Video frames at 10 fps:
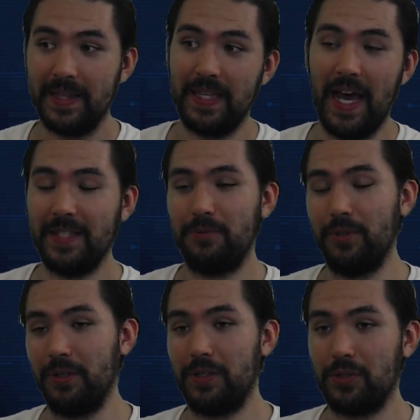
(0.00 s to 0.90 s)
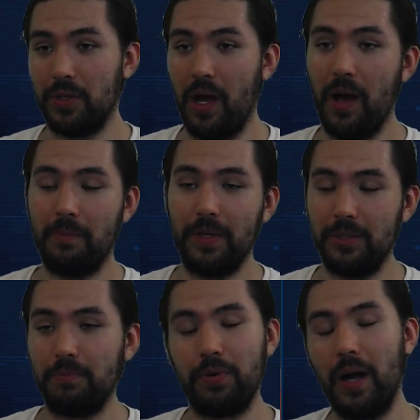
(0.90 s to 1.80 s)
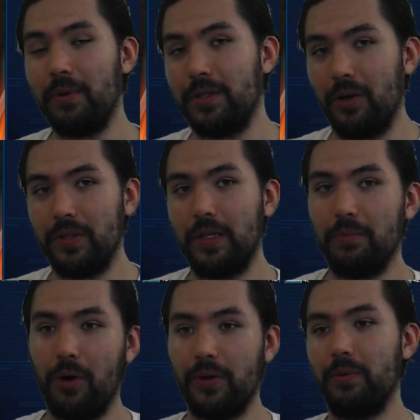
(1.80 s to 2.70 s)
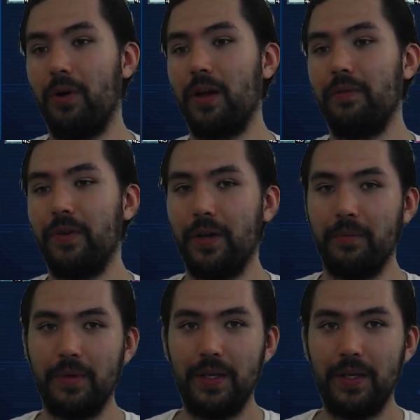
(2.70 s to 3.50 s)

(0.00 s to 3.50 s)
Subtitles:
That's really strong, but you probably don't need more than one of him.